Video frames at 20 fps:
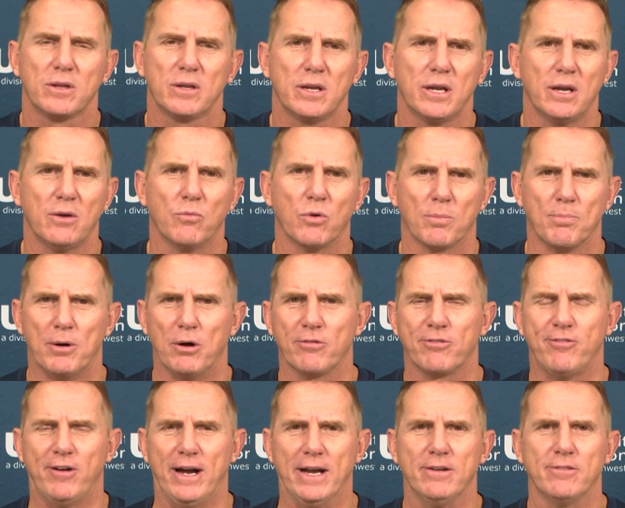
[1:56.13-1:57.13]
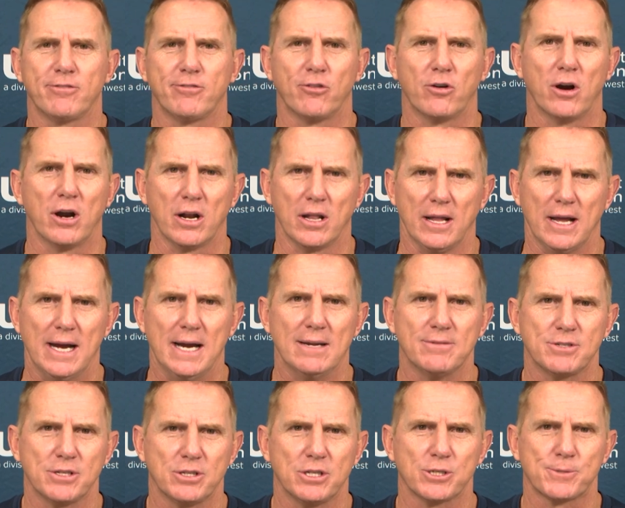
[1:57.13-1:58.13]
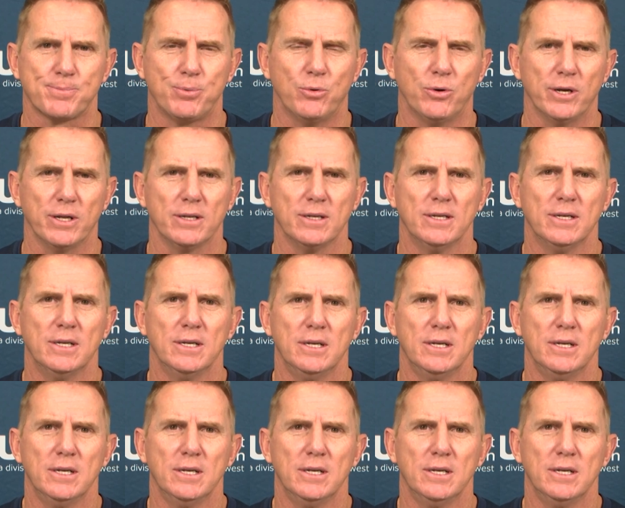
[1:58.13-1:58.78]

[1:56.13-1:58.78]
And we're both fighting for our lives at this point